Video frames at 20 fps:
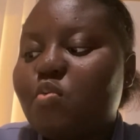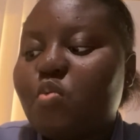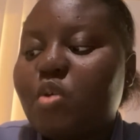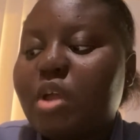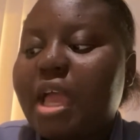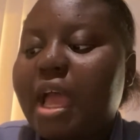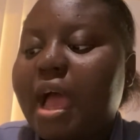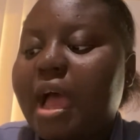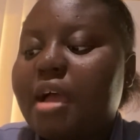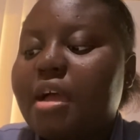we
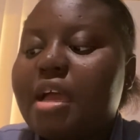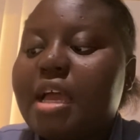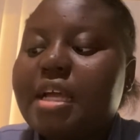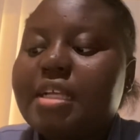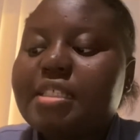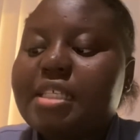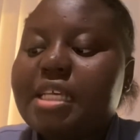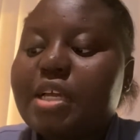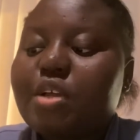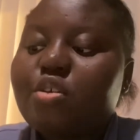are
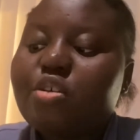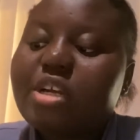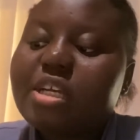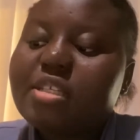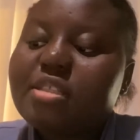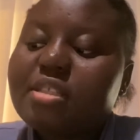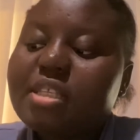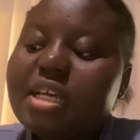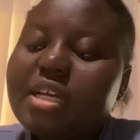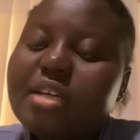
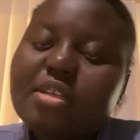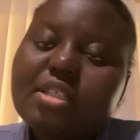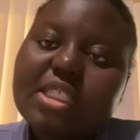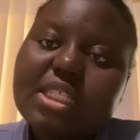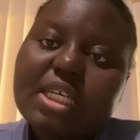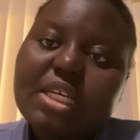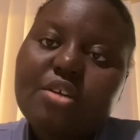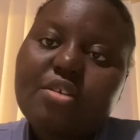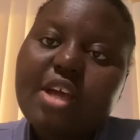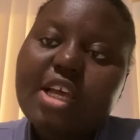decreasing
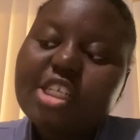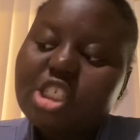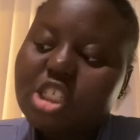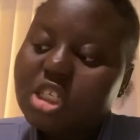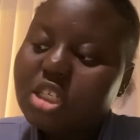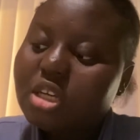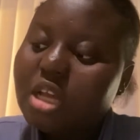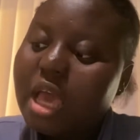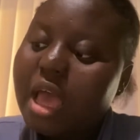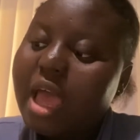
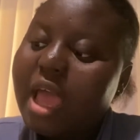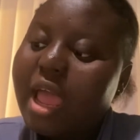secretion